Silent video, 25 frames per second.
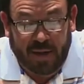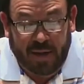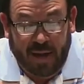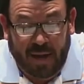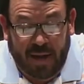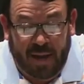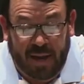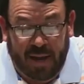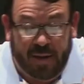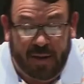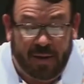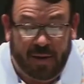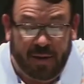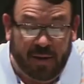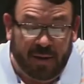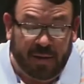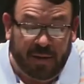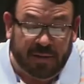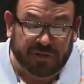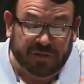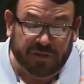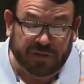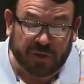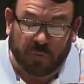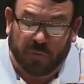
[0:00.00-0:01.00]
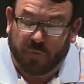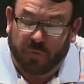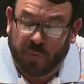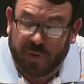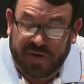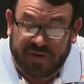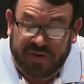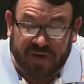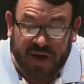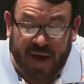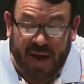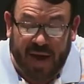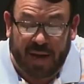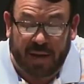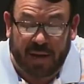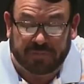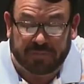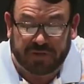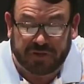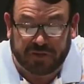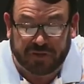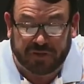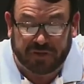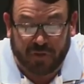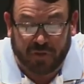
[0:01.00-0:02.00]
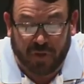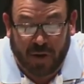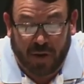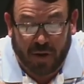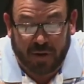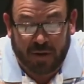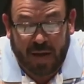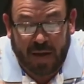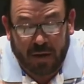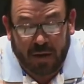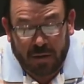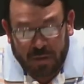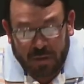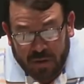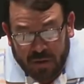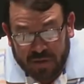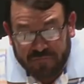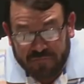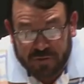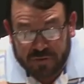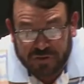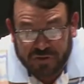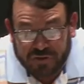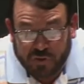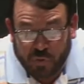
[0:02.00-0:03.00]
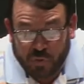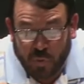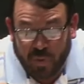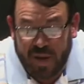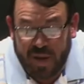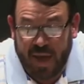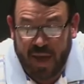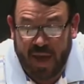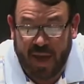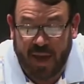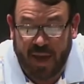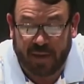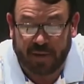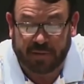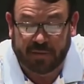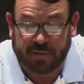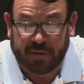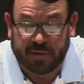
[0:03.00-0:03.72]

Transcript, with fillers: and so three times he struck. Now look in verse 28.